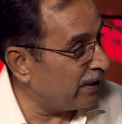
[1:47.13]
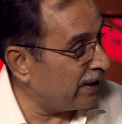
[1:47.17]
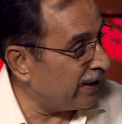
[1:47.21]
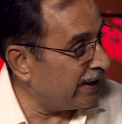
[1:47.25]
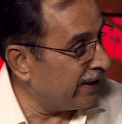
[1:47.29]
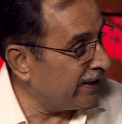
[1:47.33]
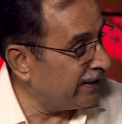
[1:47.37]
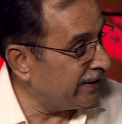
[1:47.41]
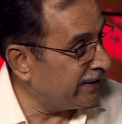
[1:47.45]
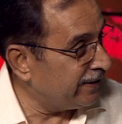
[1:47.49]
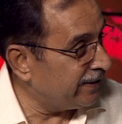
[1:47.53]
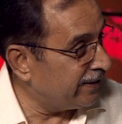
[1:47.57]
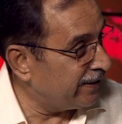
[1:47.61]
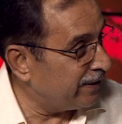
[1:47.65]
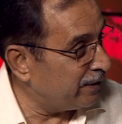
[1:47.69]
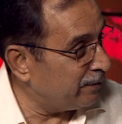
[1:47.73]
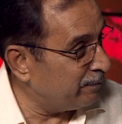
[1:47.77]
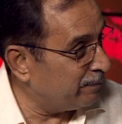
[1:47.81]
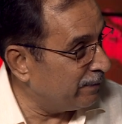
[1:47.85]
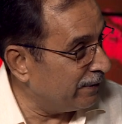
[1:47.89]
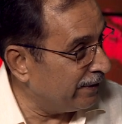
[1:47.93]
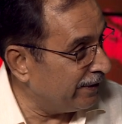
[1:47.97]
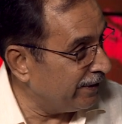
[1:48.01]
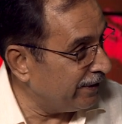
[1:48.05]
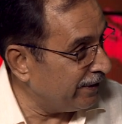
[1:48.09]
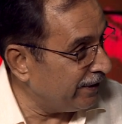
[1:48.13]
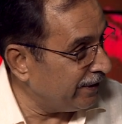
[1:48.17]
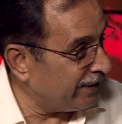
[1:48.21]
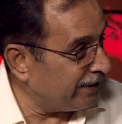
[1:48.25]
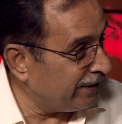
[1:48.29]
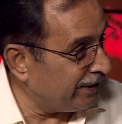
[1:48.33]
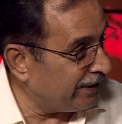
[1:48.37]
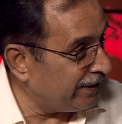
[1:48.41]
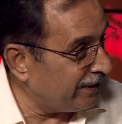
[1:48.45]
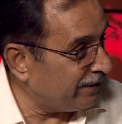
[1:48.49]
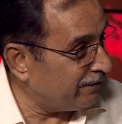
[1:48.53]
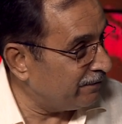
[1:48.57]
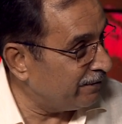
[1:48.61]

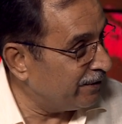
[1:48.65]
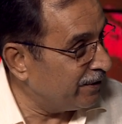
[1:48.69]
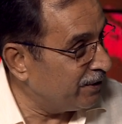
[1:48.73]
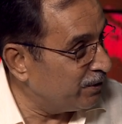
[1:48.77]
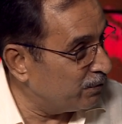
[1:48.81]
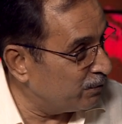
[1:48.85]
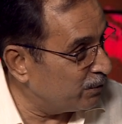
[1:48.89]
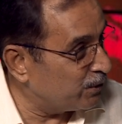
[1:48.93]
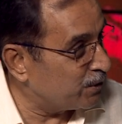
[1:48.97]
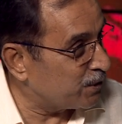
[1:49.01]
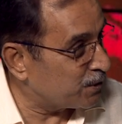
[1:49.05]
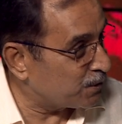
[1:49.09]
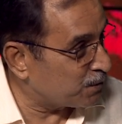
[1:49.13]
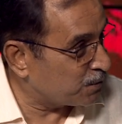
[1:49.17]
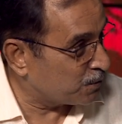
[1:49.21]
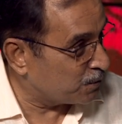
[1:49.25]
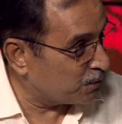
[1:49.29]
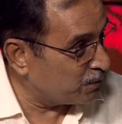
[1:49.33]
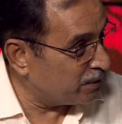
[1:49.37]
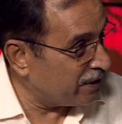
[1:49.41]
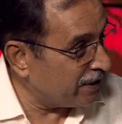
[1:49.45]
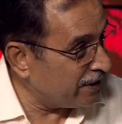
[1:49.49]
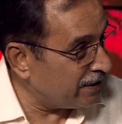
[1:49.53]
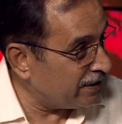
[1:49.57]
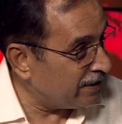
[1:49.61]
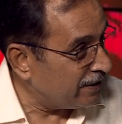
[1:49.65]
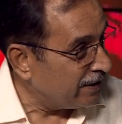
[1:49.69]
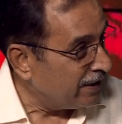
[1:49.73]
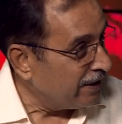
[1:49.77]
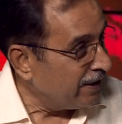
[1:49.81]
IEEE when you were a student.